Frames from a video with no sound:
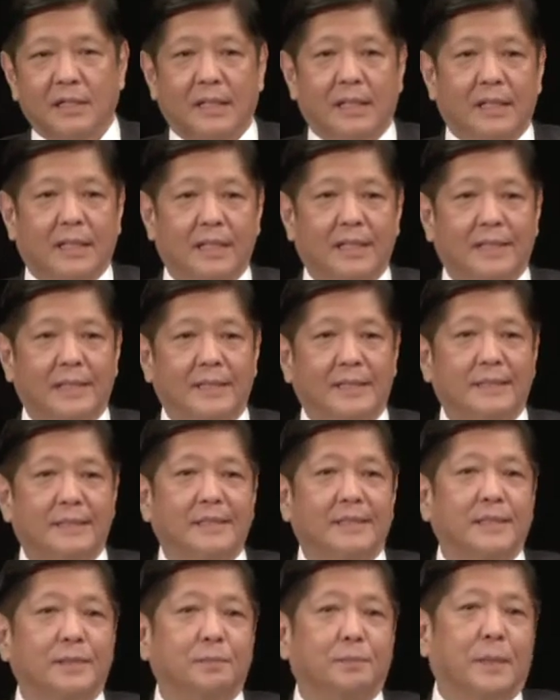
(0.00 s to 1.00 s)

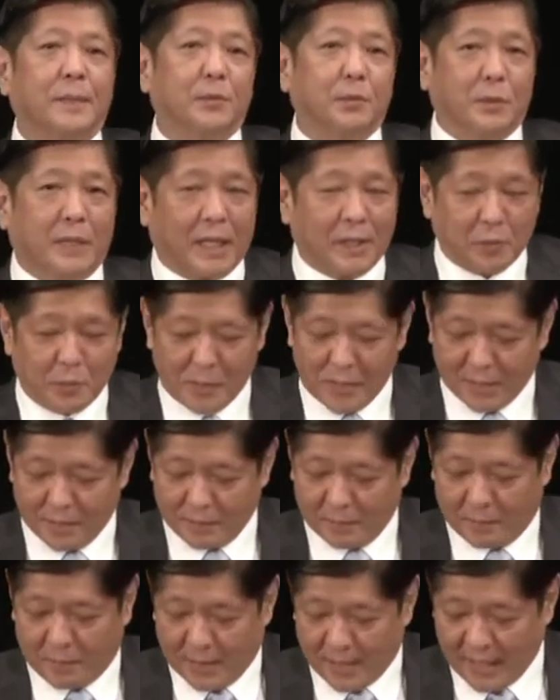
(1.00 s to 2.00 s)
uh, but that we
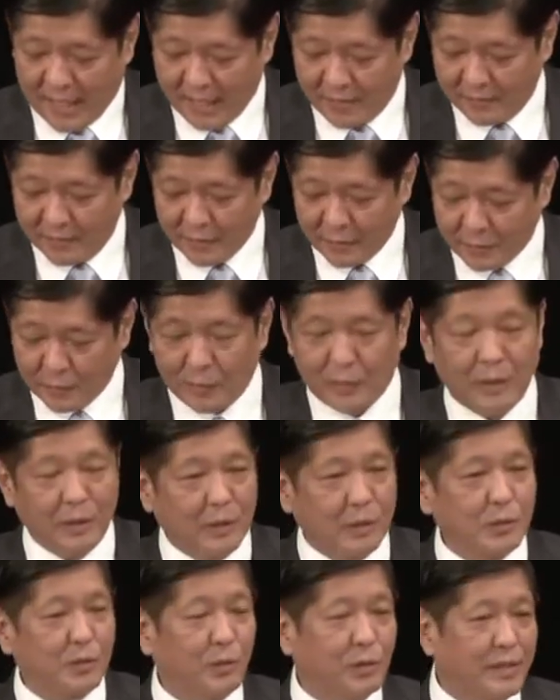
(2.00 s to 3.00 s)
are having to
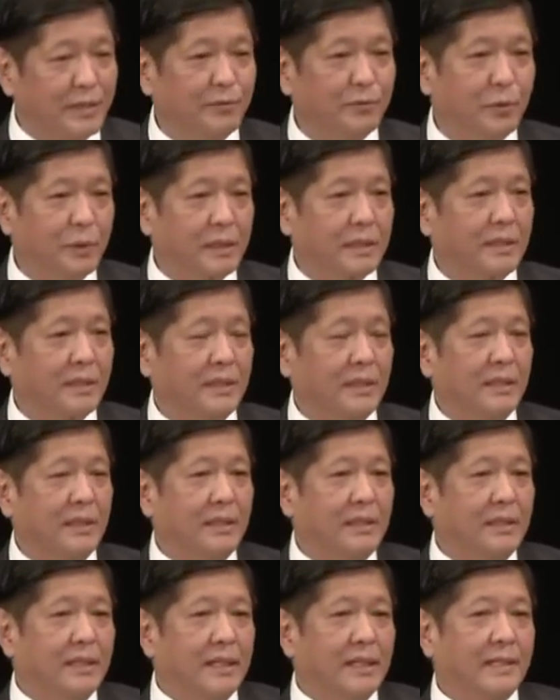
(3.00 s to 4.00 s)
learn to live with,
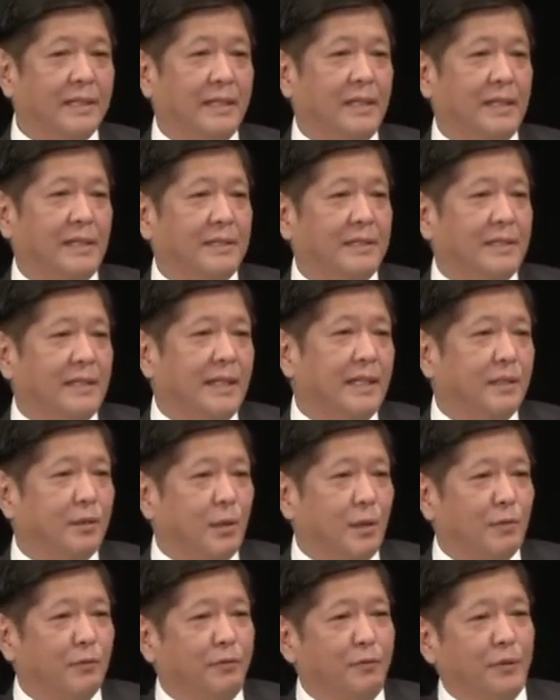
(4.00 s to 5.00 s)
that a
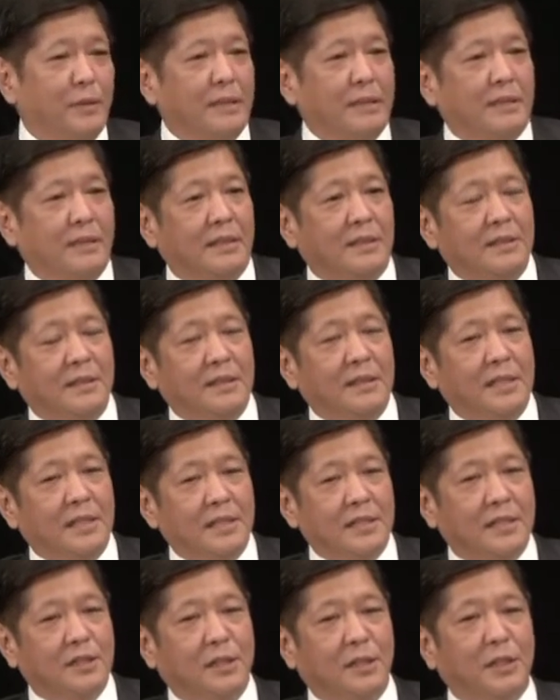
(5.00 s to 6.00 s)
conflict in
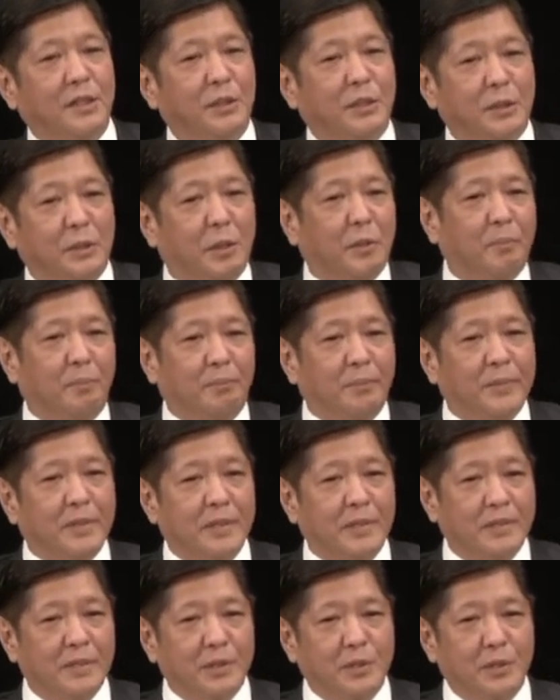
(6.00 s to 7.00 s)
Eastern Europe
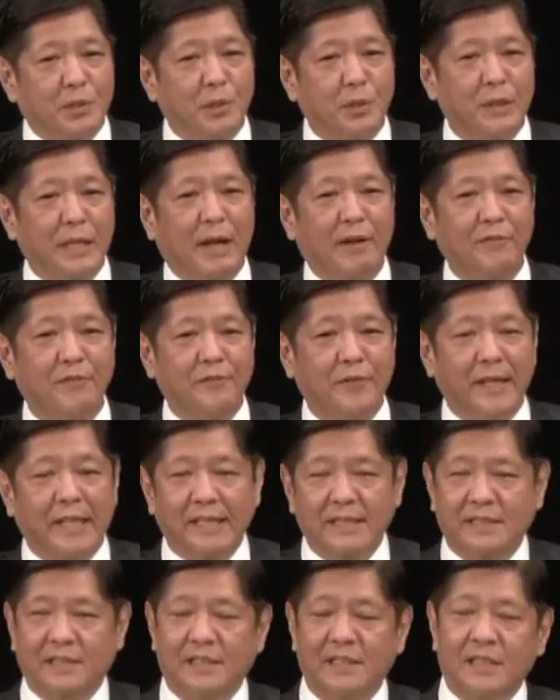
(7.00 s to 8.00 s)
should
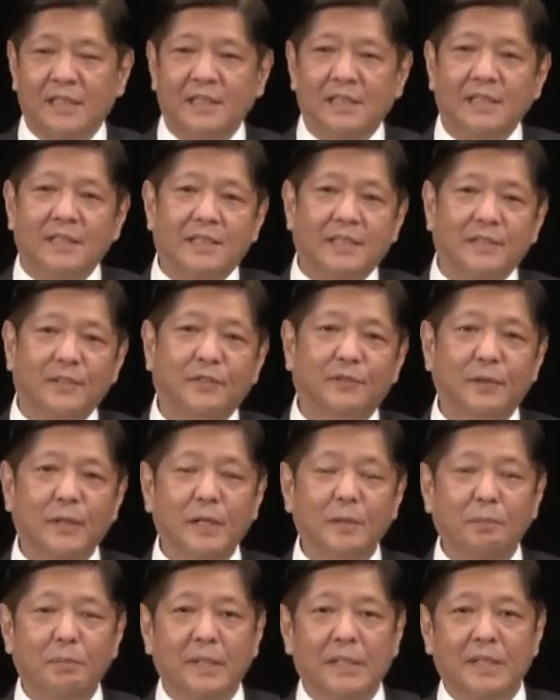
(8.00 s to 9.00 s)
affect the
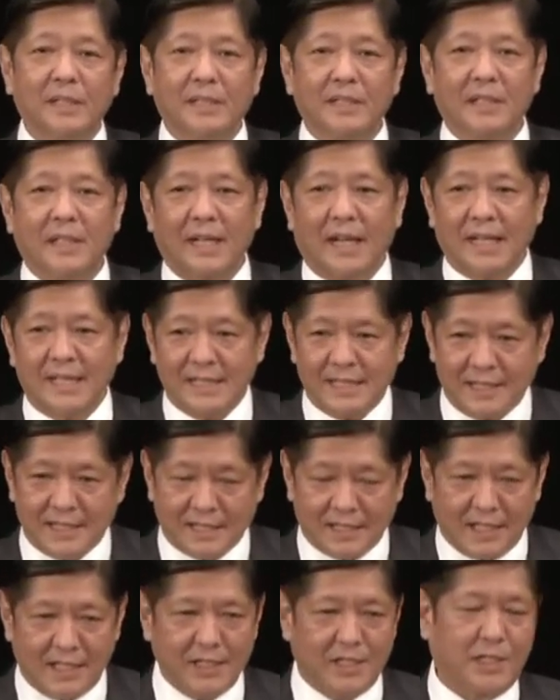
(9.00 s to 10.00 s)
Philippines at
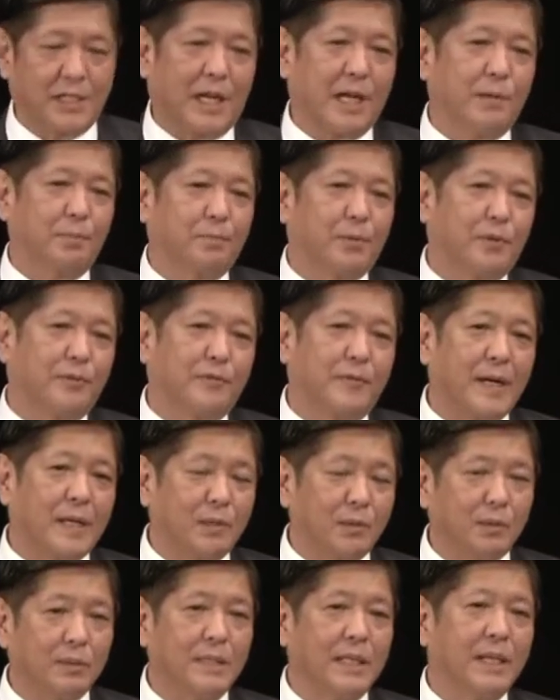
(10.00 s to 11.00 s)
such a
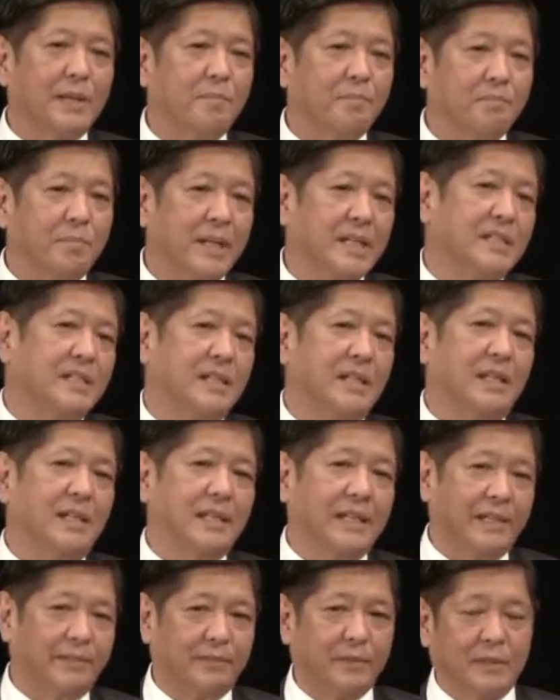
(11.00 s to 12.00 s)
profound and basic
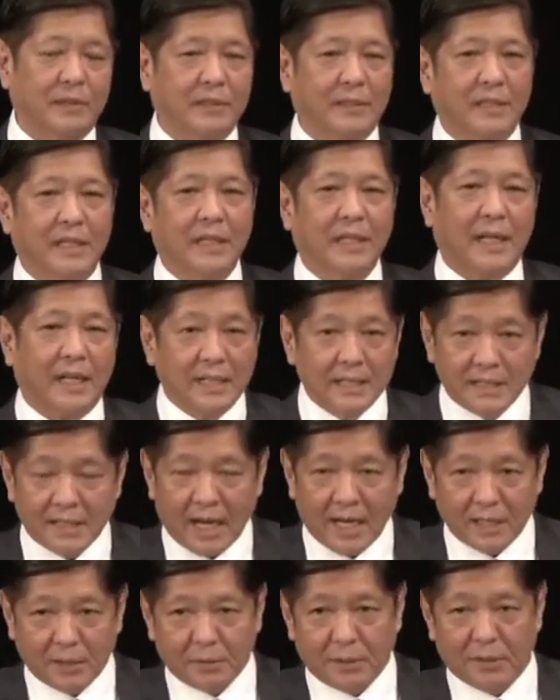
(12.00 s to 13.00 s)
level as
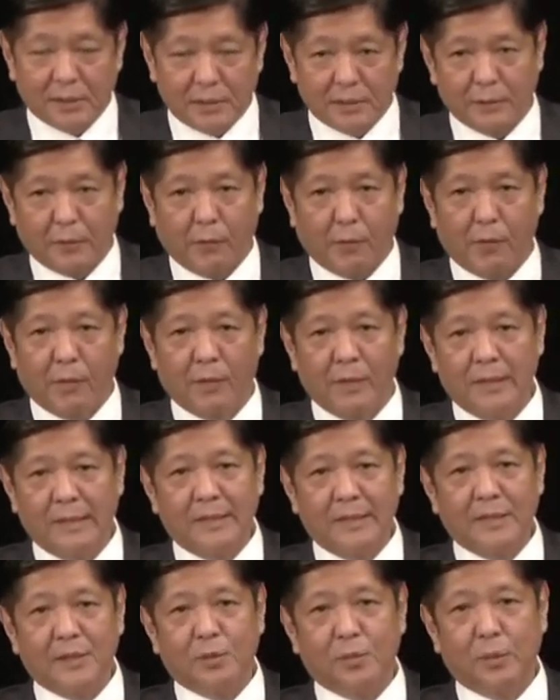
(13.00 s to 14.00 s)
agriculture
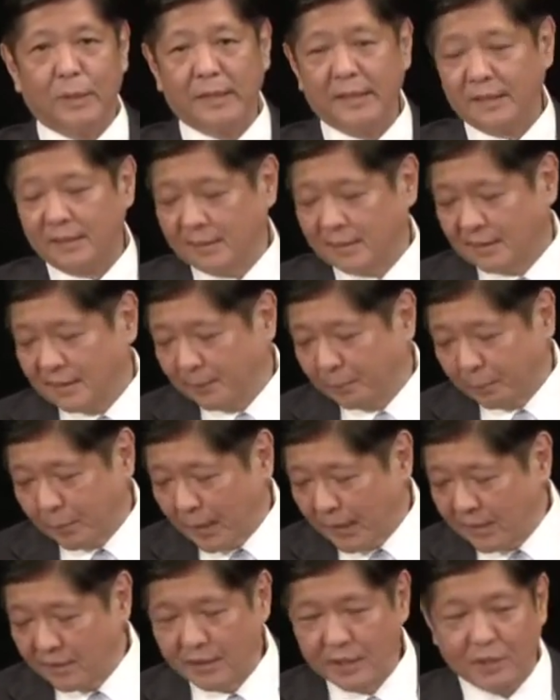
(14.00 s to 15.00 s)
with the
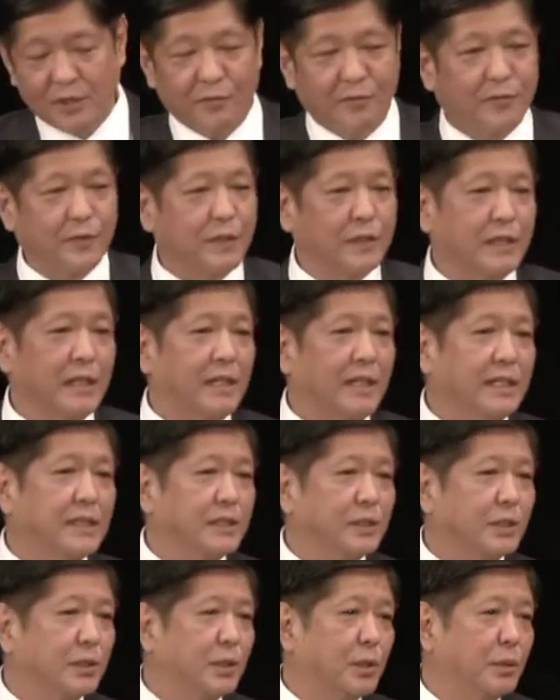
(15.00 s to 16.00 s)
prices of
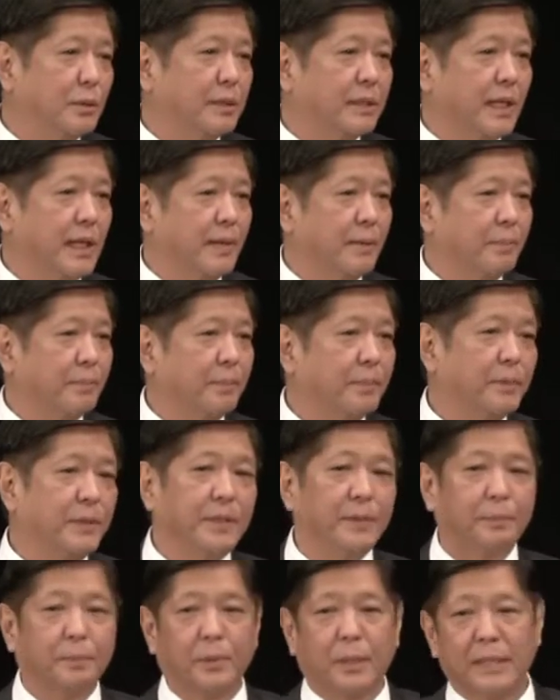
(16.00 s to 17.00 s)
fertilizer going up, with
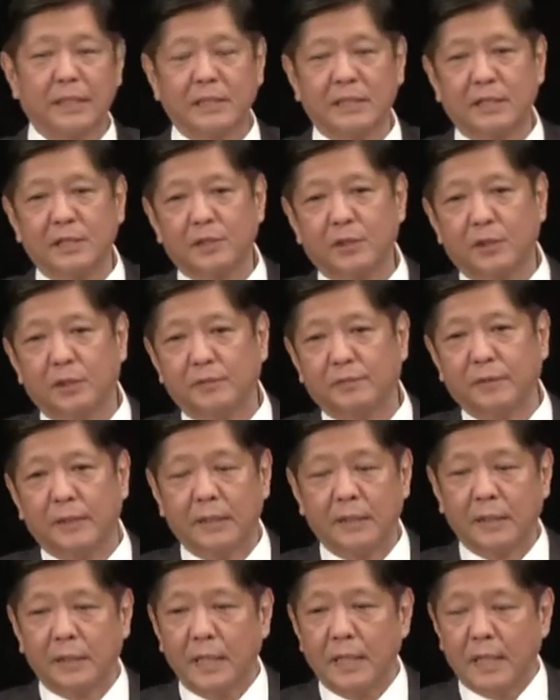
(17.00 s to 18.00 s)
the prices of
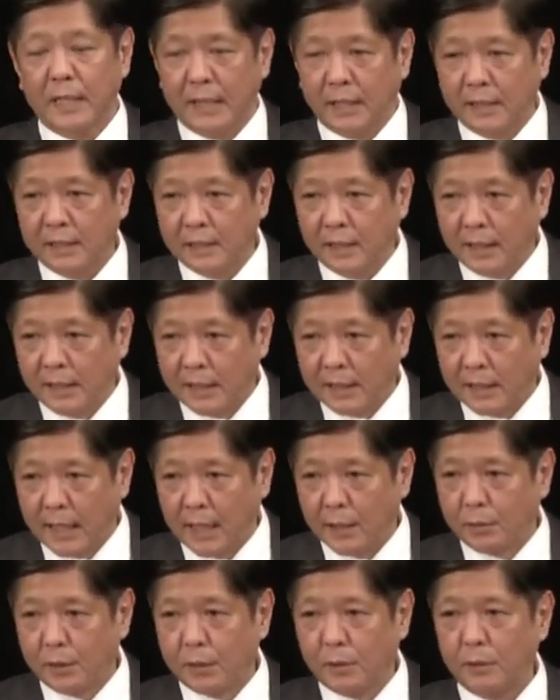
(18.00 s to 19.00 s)
uh, in, uh,
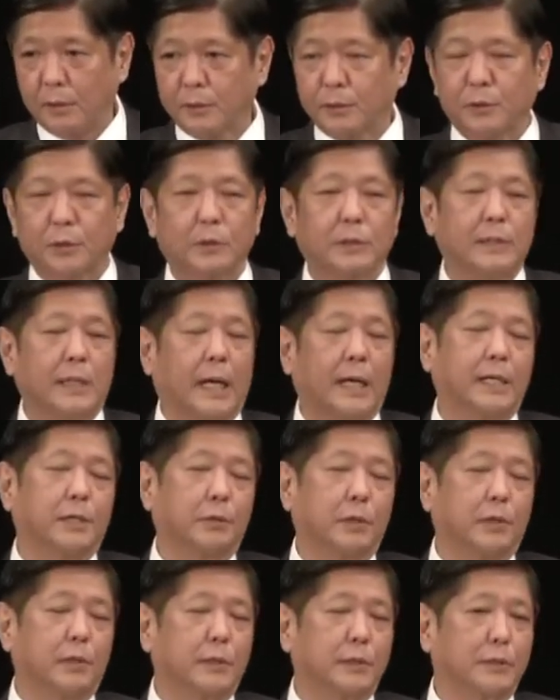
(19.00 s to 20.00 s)
agricultural,
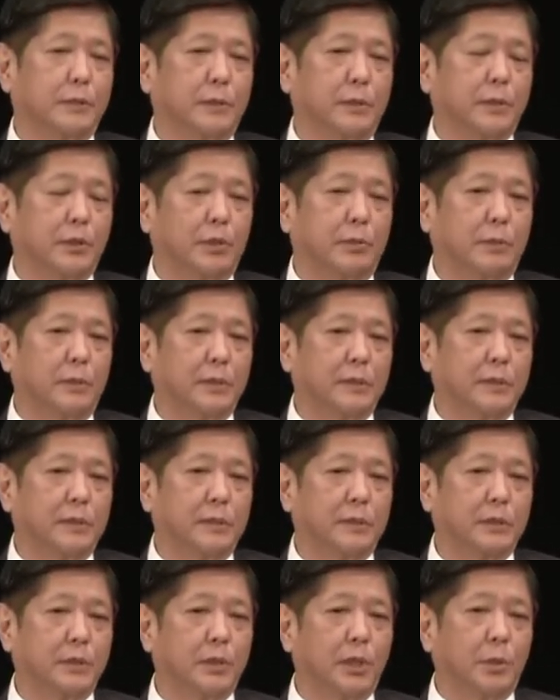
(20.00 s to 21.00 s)
agricultural
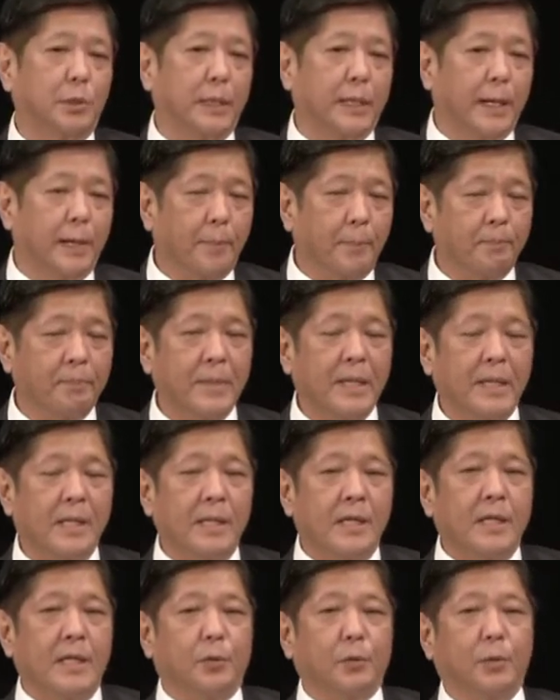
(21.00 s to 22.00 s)
commodities going up,
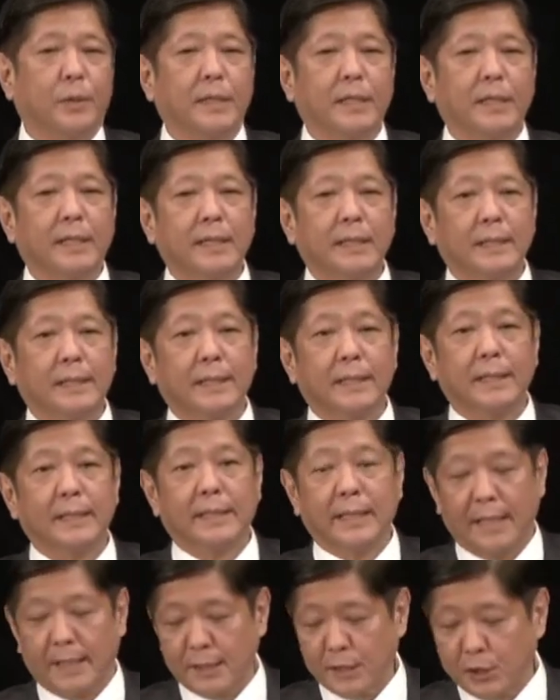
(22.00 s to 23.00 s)
with uh,
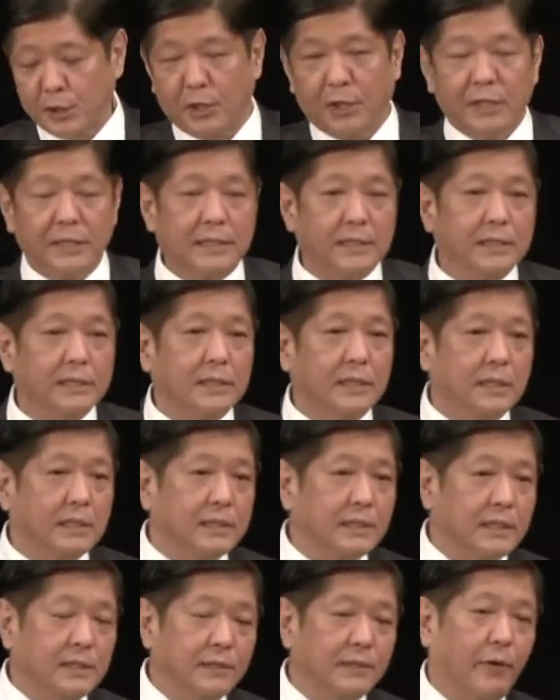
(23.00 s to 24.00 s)
the uncertainties
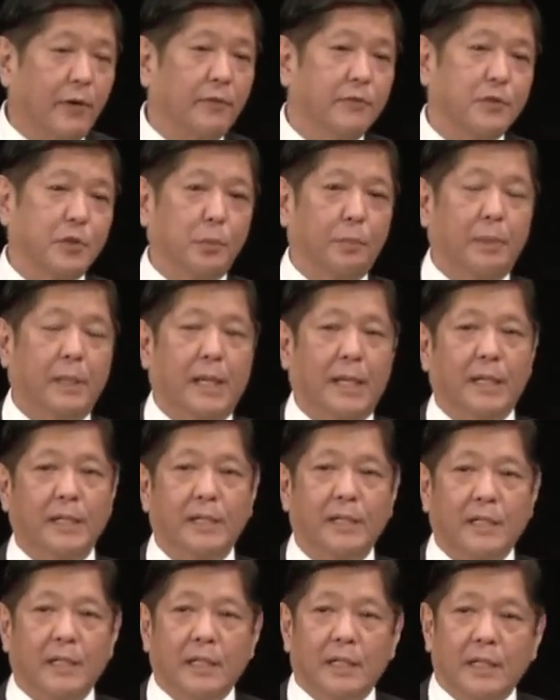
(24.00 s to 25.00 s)
in, of supply.